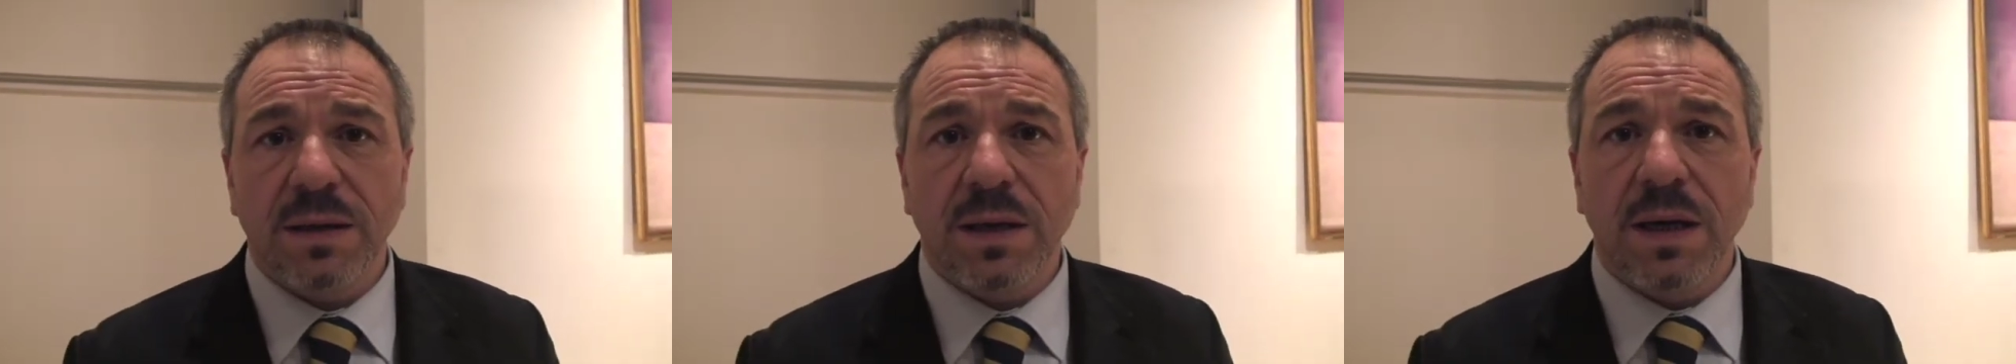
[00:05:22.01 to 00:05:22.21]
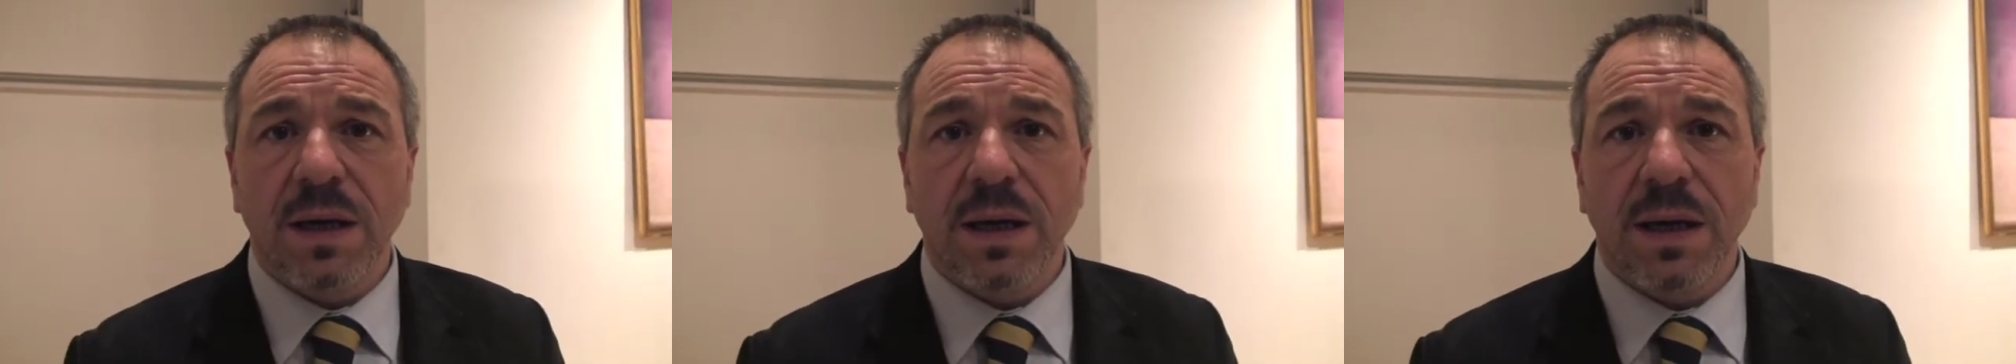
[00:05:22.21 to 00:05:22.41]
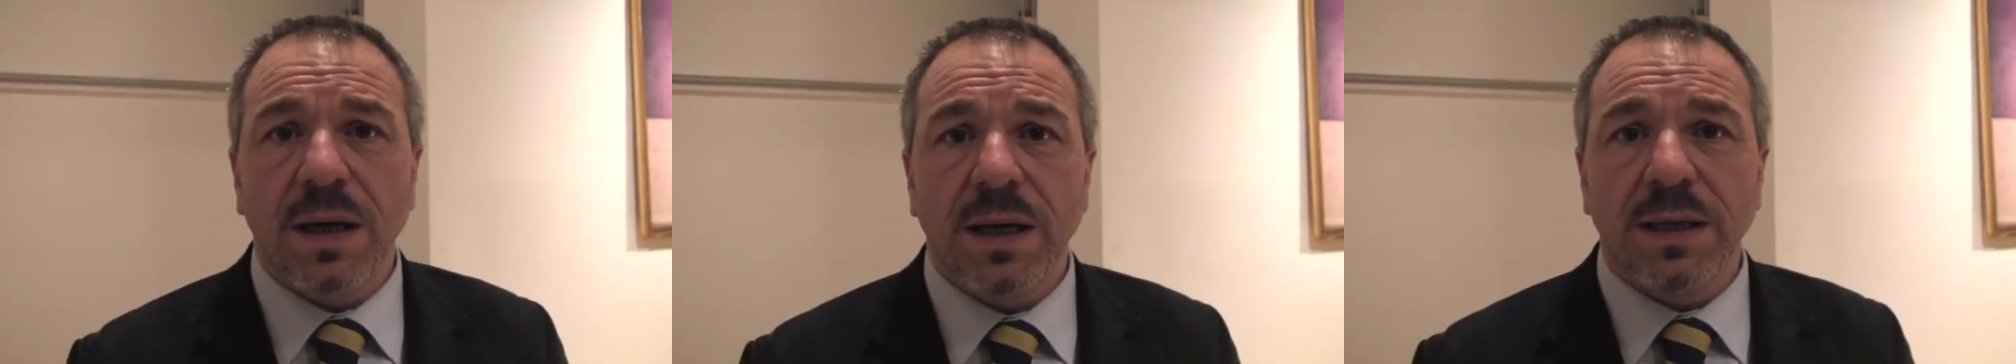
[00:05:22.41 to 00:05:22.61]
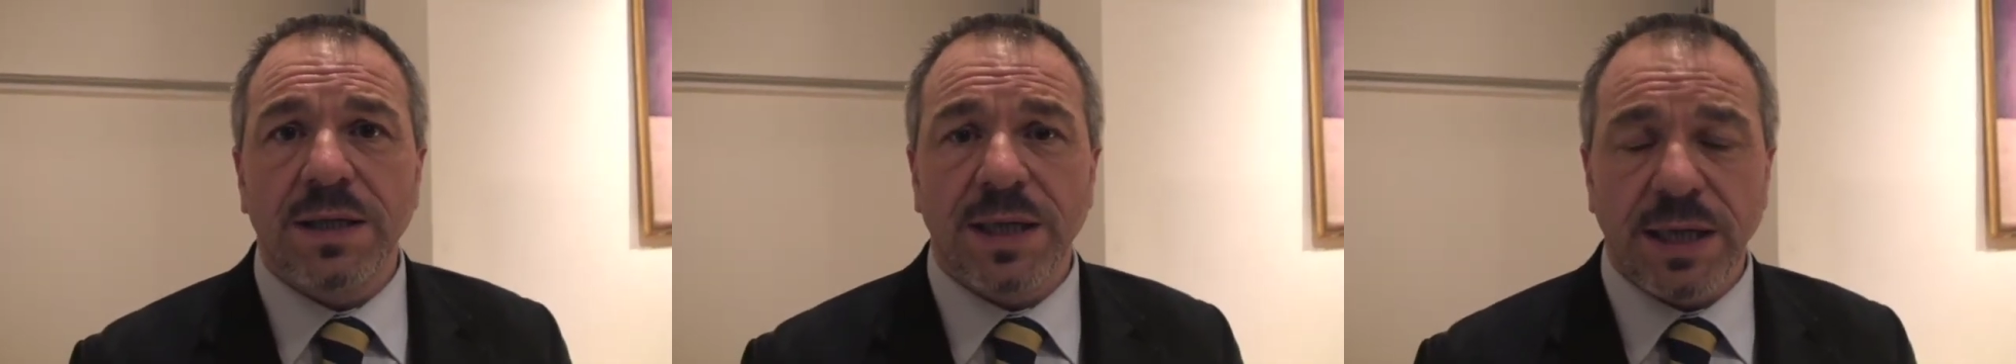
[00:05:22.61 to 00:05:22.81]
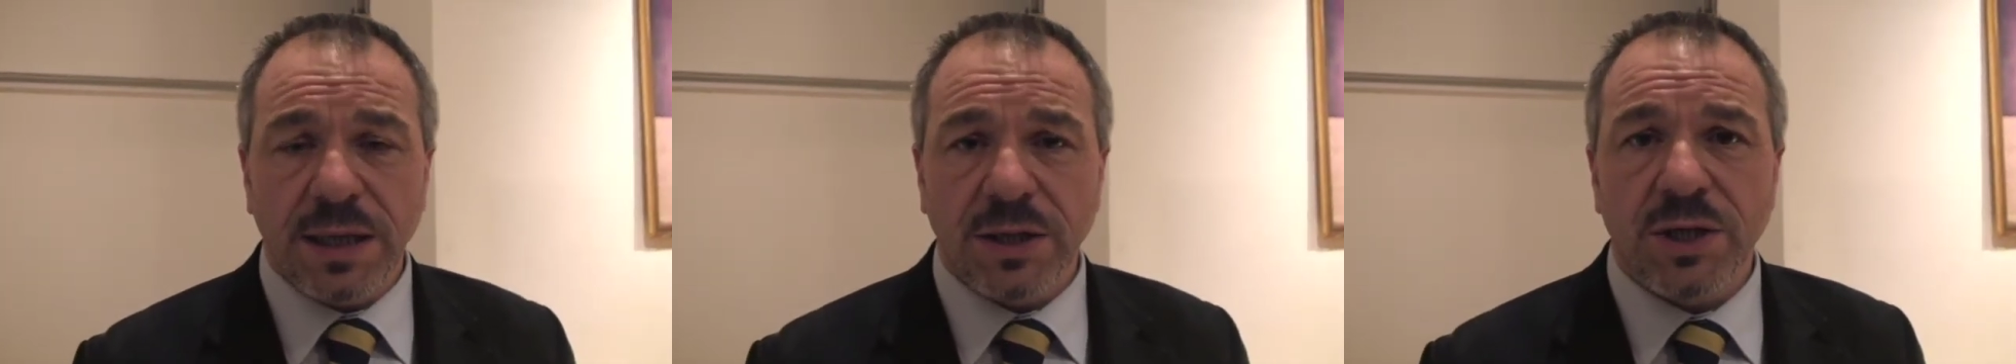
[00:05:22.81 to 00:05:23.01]
I
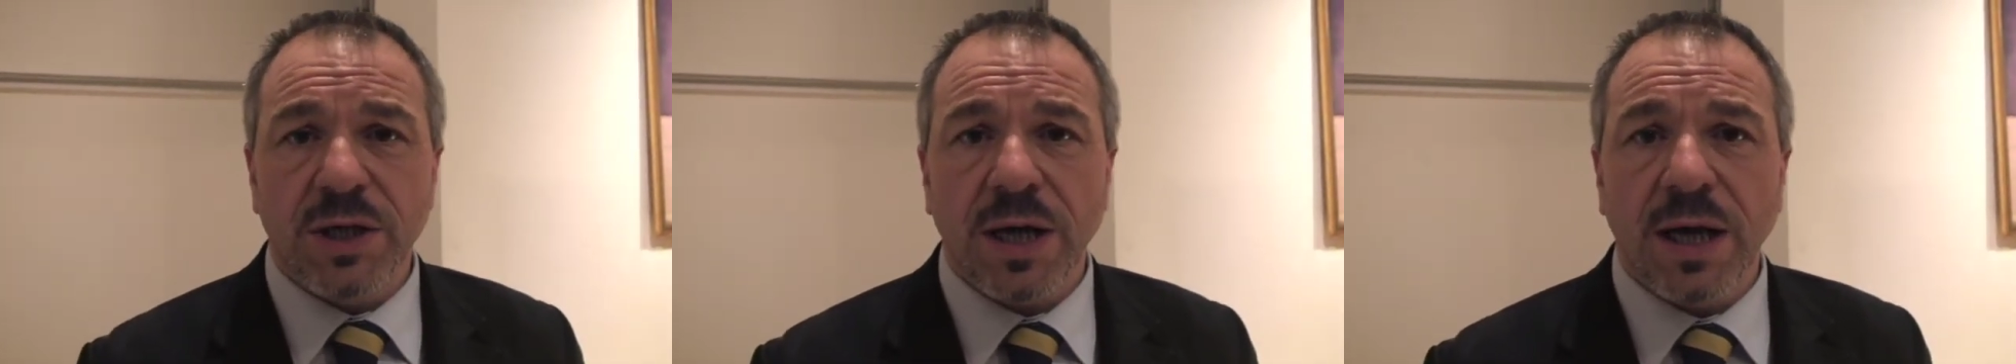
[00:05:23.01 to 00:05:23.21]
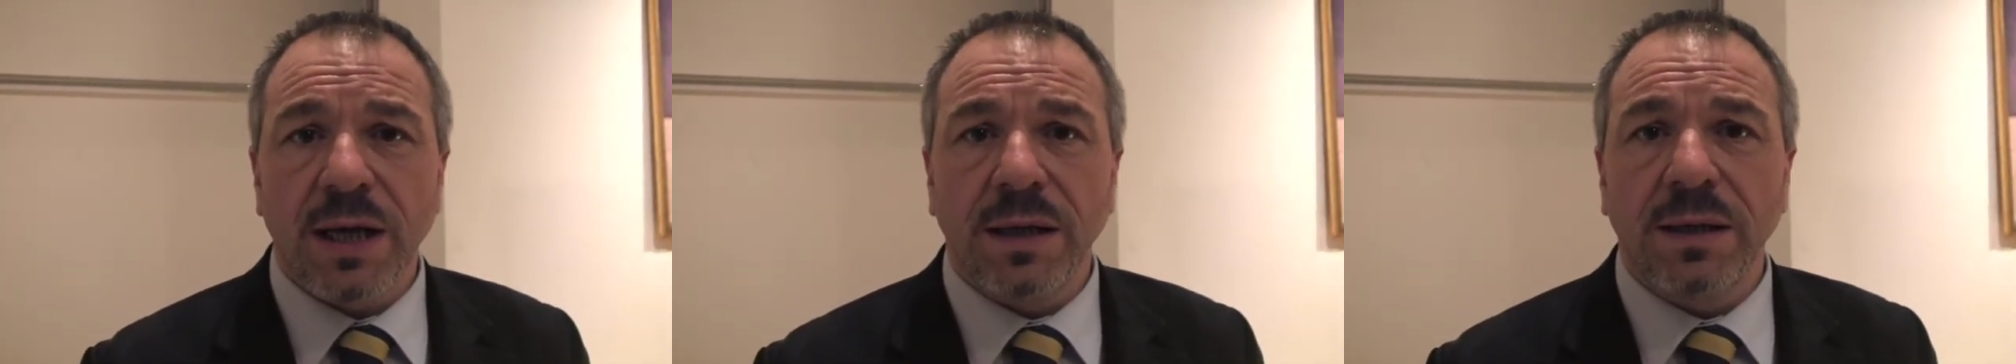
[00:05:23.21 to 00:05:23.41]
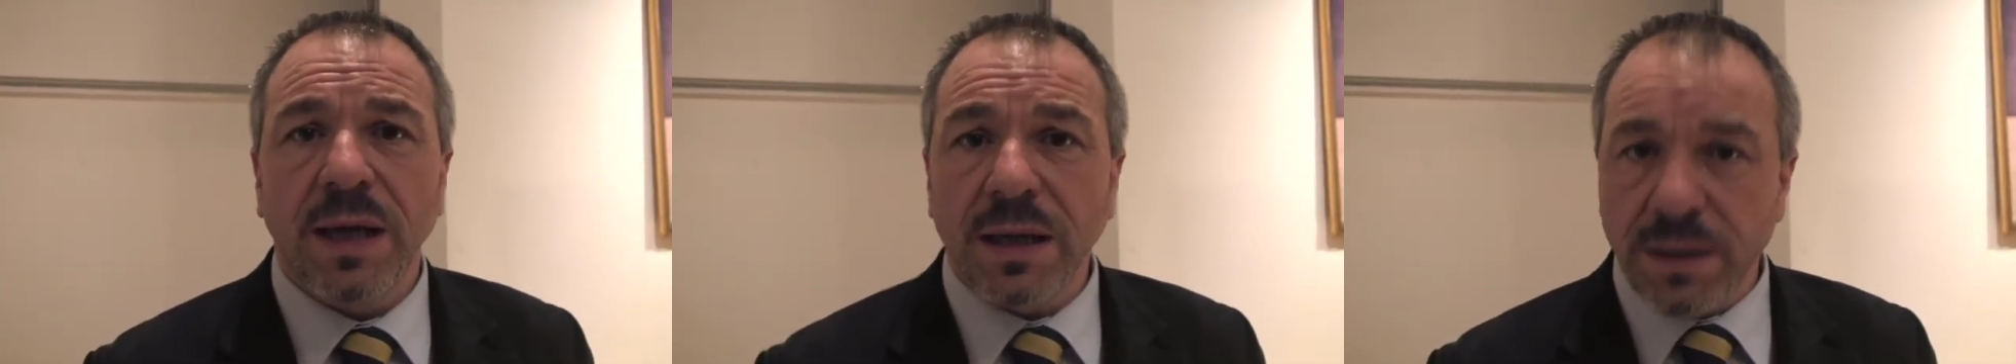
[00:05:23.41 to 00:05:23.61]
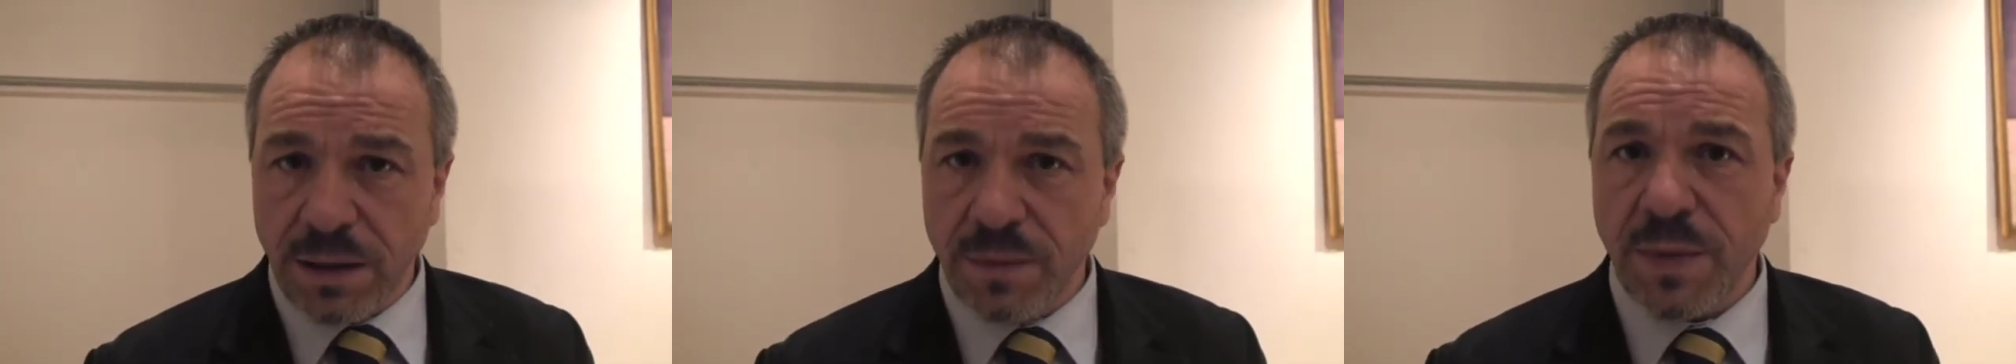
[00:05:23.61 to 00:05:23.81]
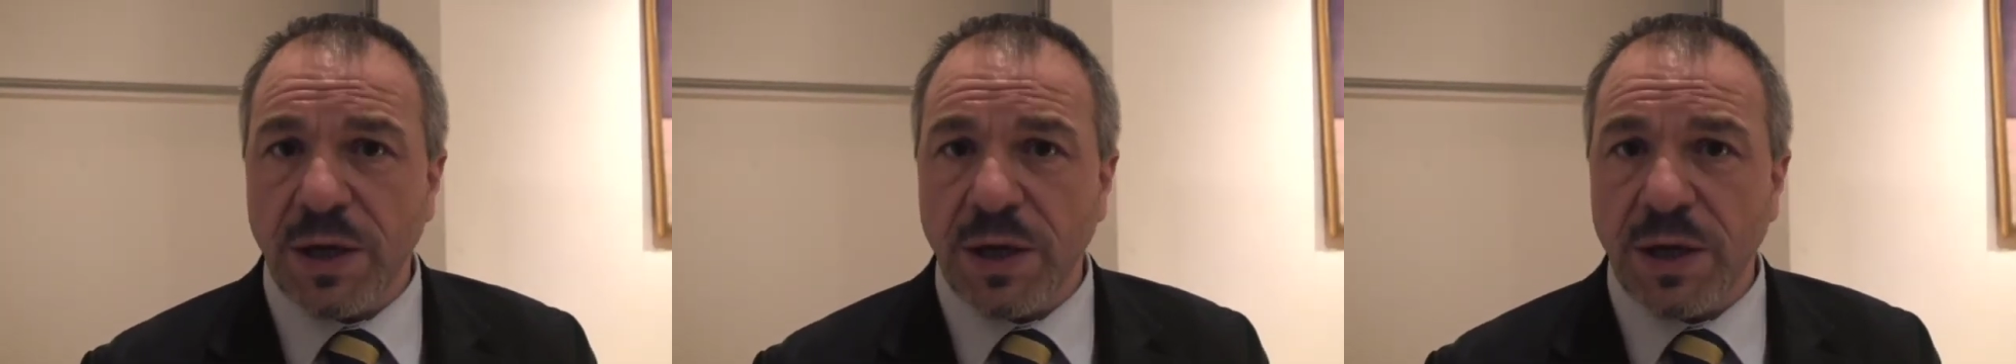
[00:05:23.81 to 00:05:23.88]
teach at London